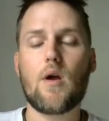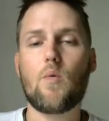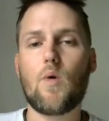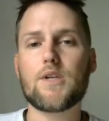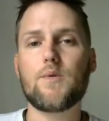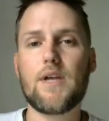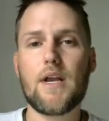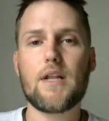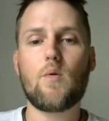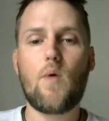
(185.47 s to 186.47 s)
Once we get
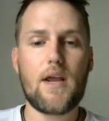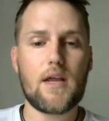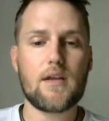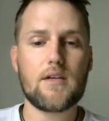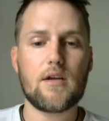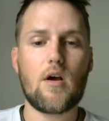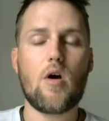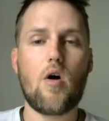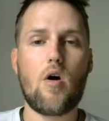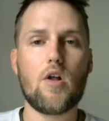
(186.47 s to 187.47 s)
it awakened,
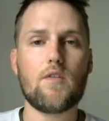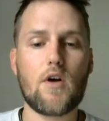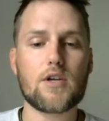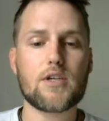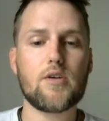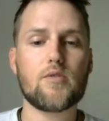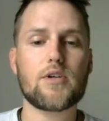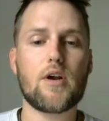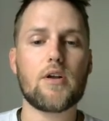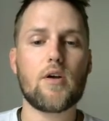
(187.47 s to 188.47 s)
all of our skills are
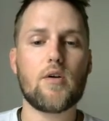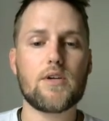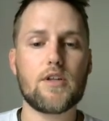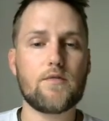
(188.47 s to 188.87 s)
going to go into the